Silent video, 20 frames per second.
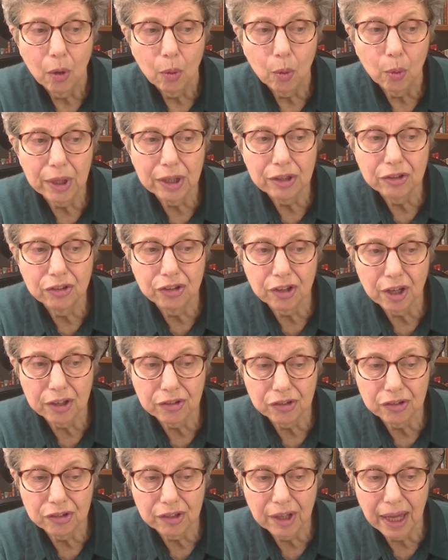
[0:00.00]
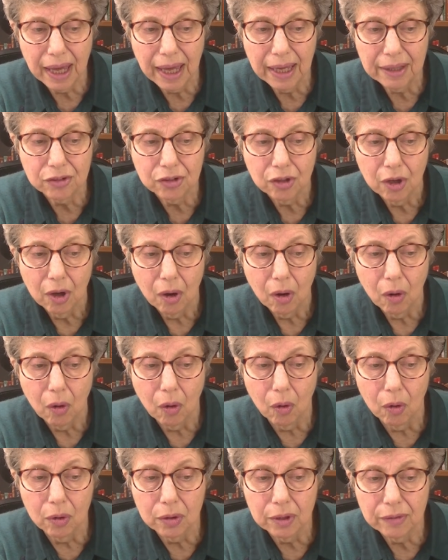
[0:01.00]
we just get
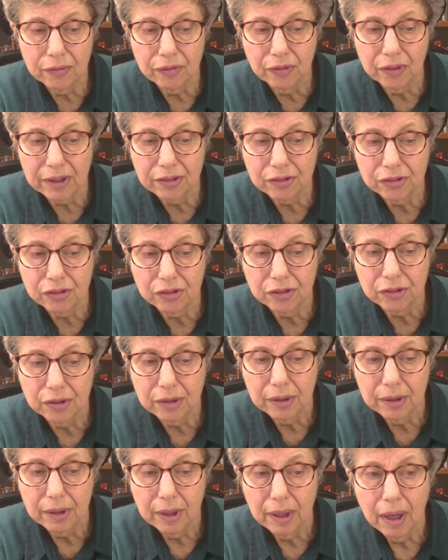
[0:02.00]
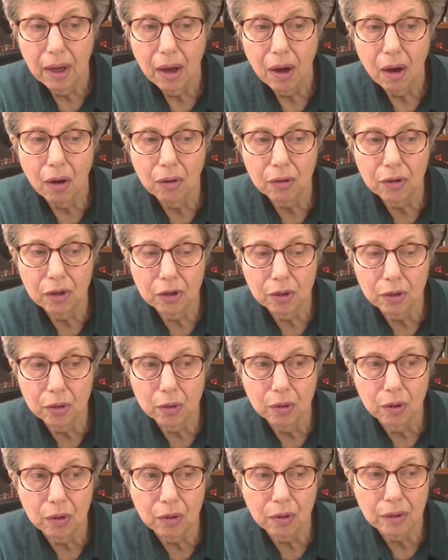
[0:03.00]
all of this on
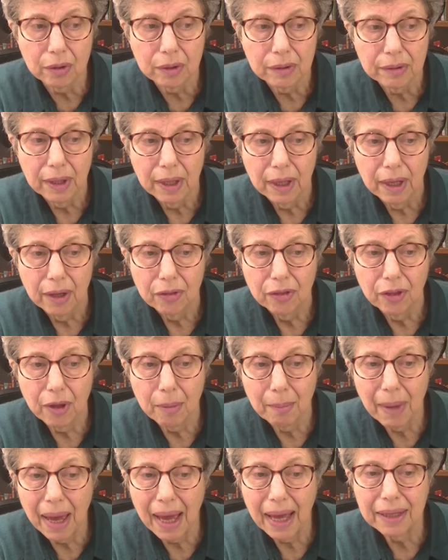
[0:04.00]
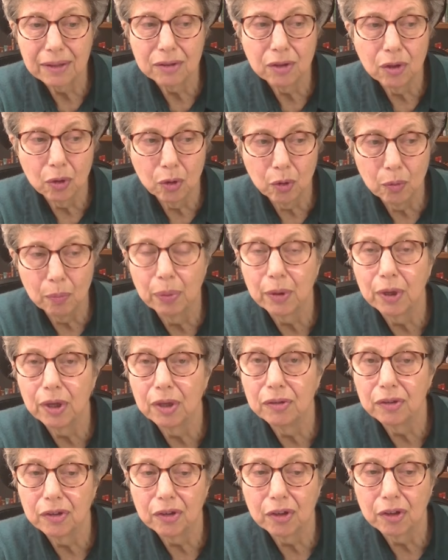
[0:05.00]
Google, the man who
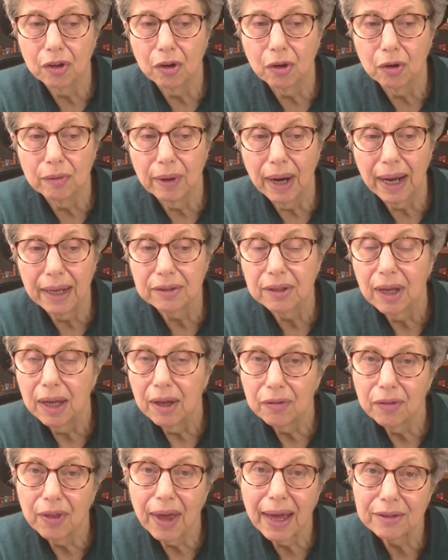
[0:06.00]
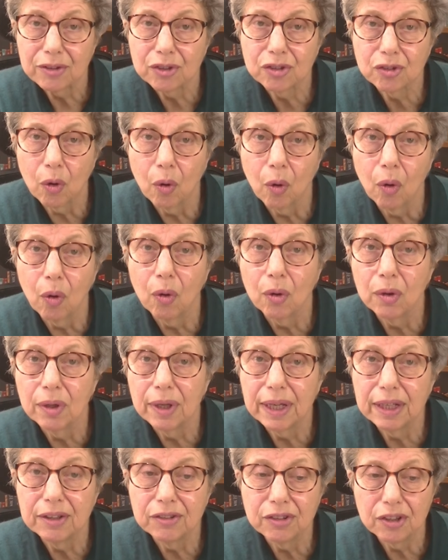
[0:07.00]
burnt the Koran. That's
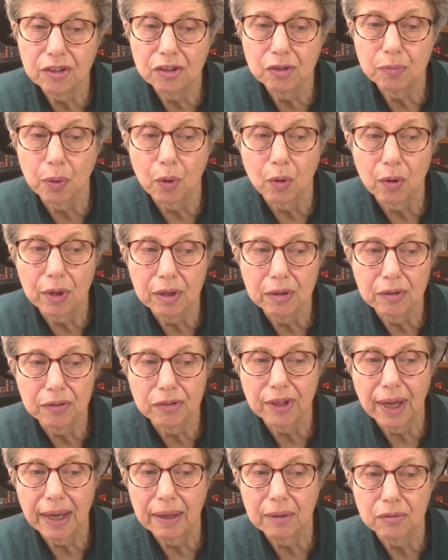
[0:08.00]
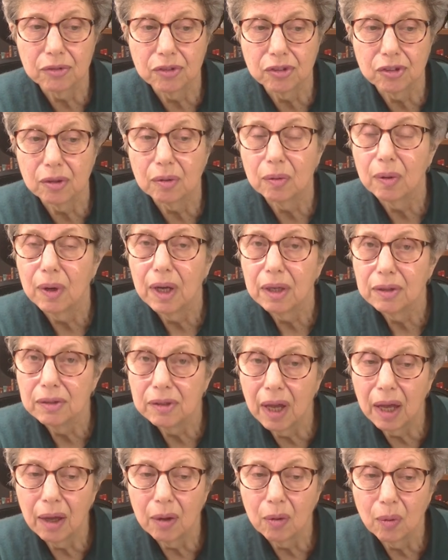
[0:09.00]
all it has boiled down to.
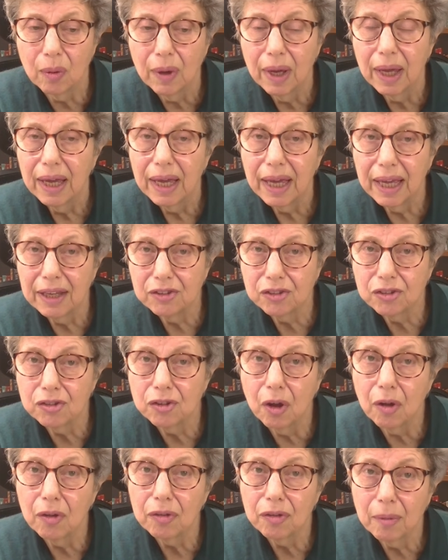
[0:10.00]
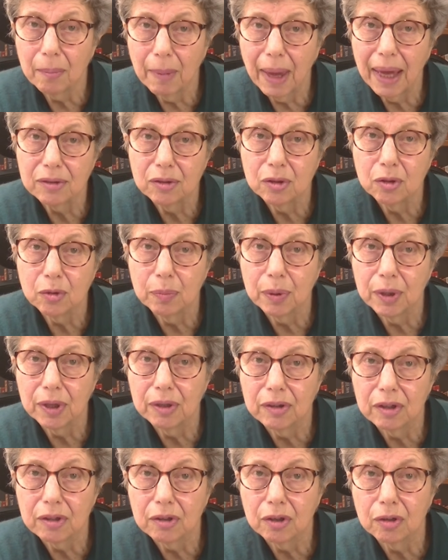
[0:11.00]
No, it's not the man who
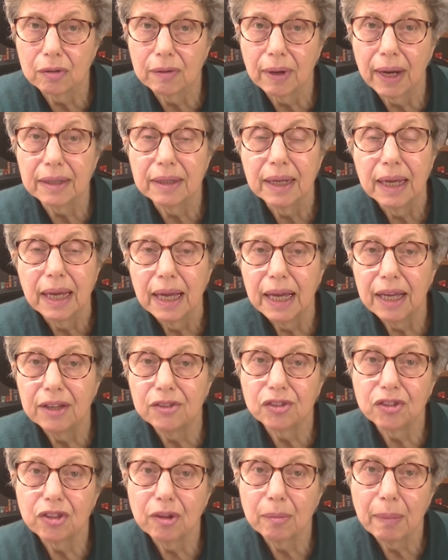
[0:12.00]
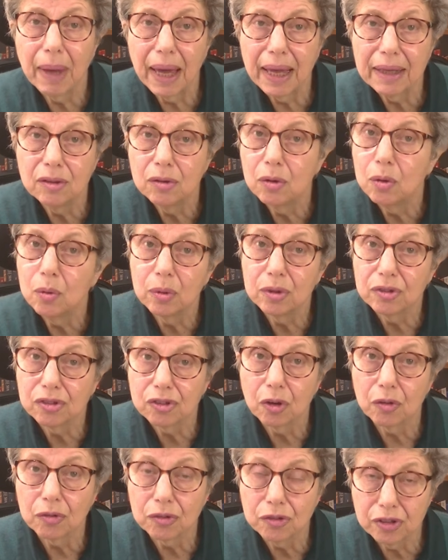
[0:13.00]
burnt the Koran. It's the man who was
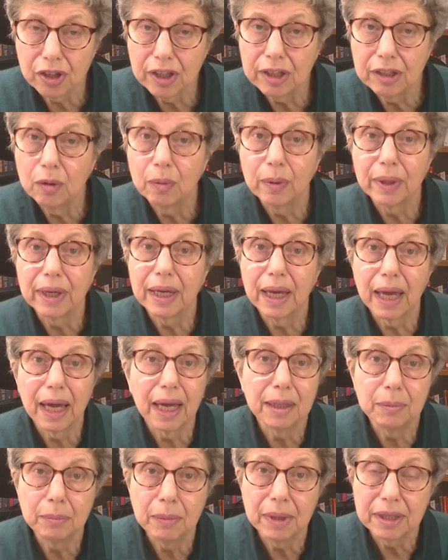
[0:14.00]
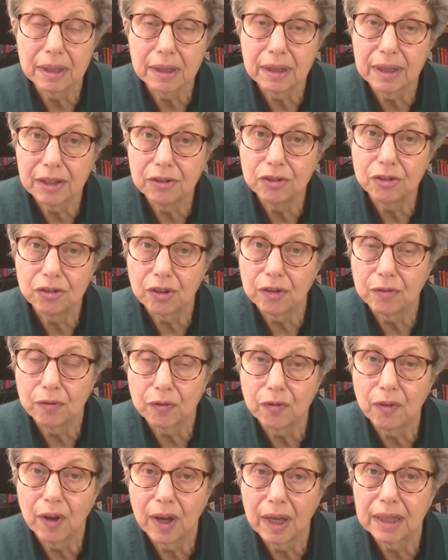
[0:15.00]
continuing a Middle Eastern
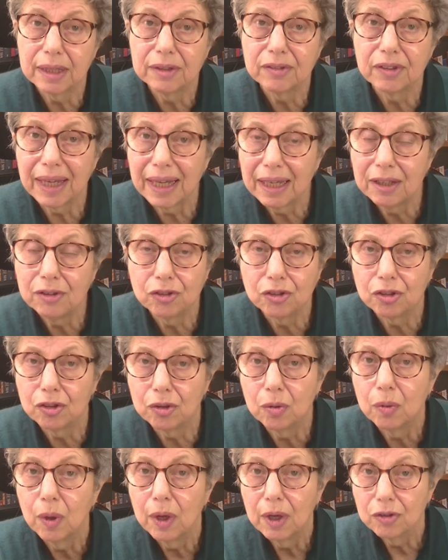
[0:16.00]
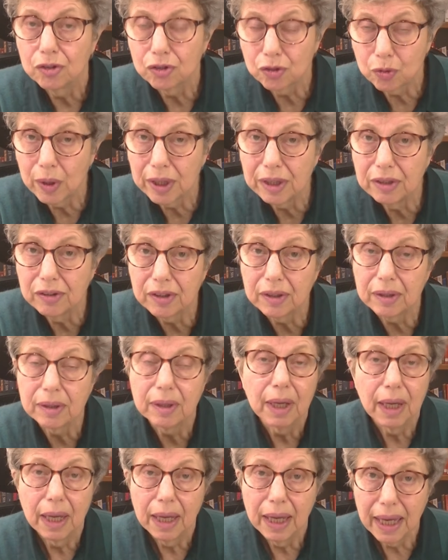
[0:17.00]
fight into
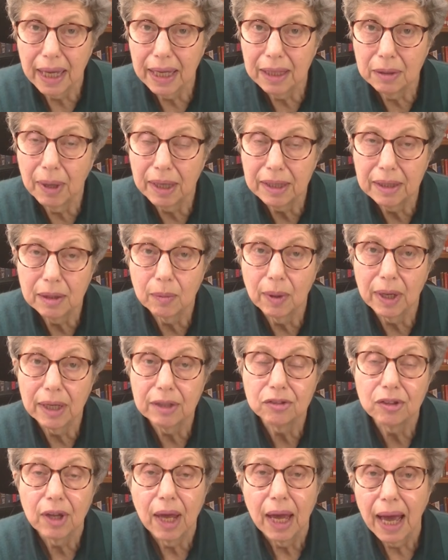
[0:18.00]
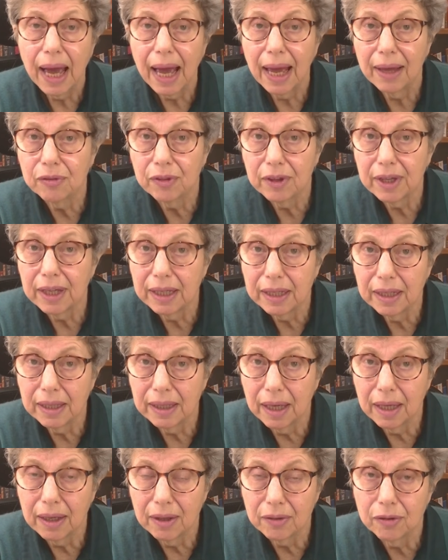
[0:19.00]
Sweden in many ways. And
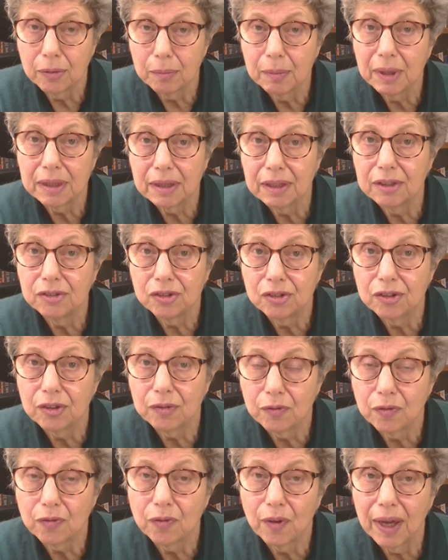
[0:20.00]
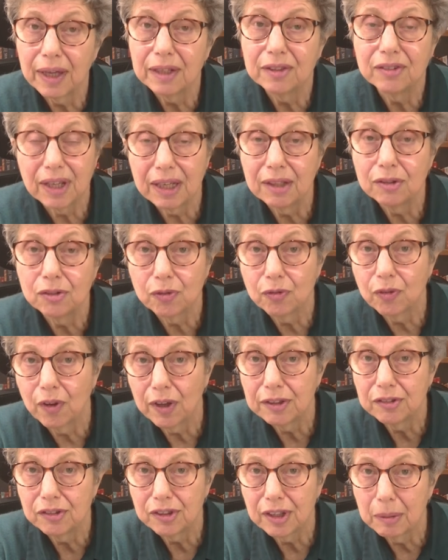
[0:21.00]
the Middle Eastern fight is
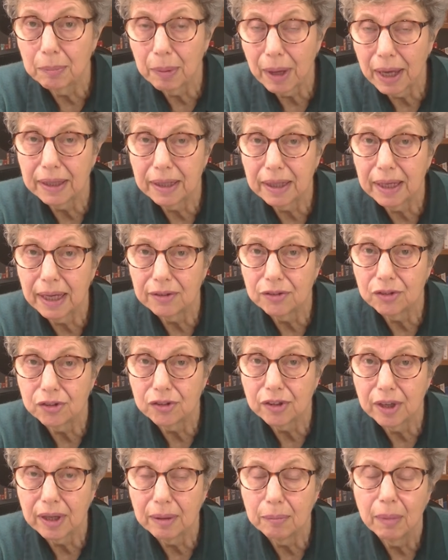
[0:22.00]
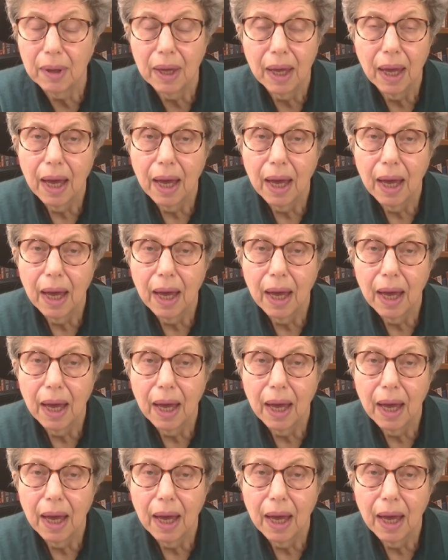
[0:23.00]
fighting back against him.